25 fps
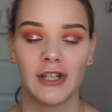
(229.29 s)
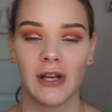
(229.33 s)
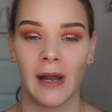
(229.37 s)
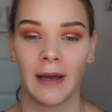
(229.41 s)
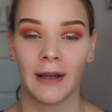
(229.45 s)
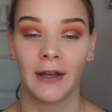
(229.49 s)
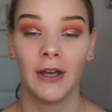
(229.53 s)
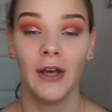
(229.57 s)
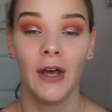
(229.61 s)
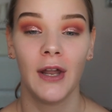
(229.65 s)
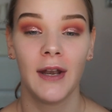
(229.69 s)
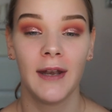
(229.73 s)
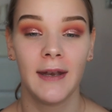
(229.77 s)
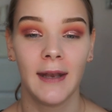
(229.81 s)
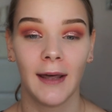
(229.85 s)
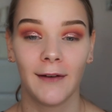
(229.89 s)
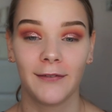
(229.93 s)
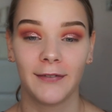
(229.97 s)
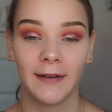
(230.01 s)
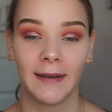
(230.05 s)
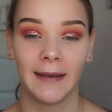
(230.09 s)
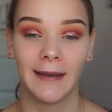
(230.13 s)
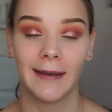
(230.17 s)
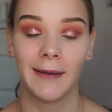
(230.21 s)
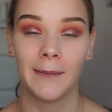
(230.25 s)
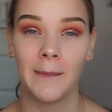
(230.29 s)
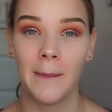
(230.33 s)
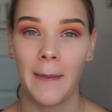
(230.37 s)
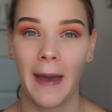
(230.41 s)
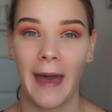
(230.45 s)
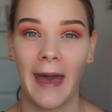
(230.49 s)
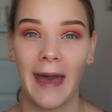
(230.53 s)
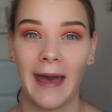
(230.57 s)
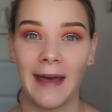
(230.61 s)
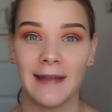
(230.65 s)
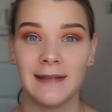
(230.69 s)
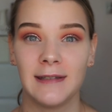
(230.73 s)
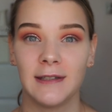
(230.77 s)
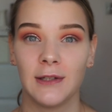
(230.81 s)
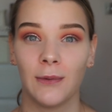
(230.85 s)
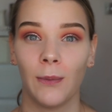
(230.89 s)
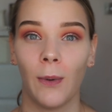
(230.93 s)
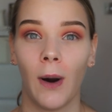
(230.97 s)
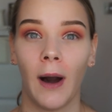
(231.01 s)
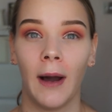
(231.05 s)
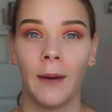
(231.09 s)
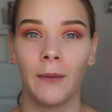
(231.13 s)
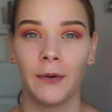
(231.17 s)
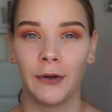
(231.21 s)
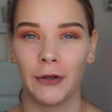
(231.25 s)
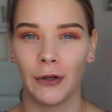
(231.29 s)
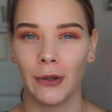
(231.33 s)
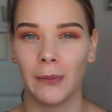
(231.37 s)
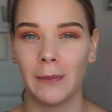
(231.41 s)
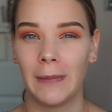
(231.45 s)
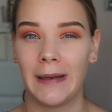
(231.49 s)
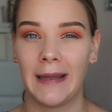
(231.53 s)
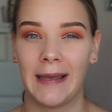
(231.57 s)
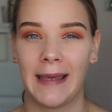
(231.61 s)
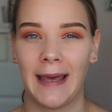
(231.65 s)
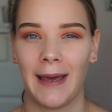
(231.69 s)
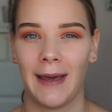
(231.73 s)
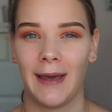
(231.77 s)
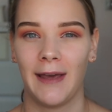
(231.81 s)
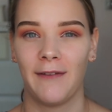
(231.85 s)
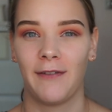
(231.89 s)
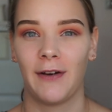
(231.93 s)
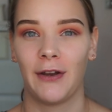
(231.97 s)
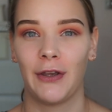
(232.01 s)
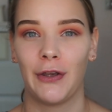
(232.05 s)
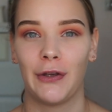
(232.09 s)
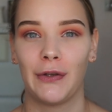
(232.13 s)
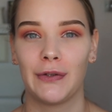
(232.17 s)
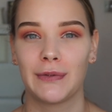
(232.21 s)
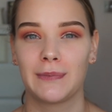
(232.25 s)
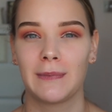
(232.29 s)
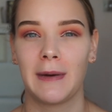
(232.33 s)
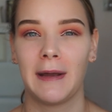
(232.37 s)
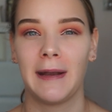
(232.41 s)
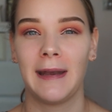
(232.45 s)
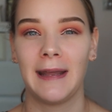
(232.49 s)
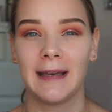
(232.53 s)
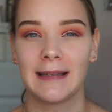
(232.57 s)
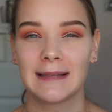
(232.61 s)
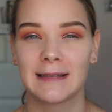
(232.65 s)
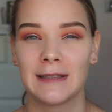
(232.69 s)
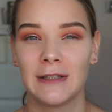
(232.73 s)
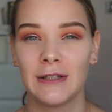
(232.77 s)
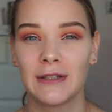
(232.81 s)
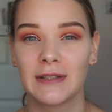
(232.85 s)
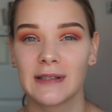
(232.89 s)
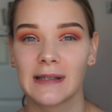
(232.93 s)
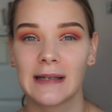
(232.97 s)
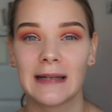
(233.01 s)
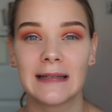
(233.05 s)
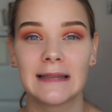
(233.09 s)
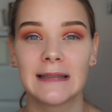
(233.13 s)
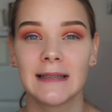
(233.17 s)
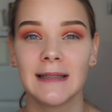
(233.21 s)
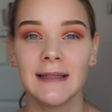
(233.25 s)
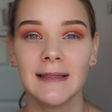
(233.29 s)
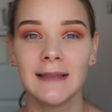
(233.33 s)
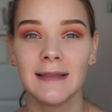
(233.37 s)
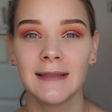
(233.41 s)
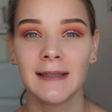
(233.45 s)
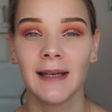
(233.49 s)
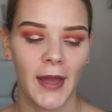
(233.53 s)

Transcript: Like, nothing compared to what I would normally get if I used my NYX loose glitters.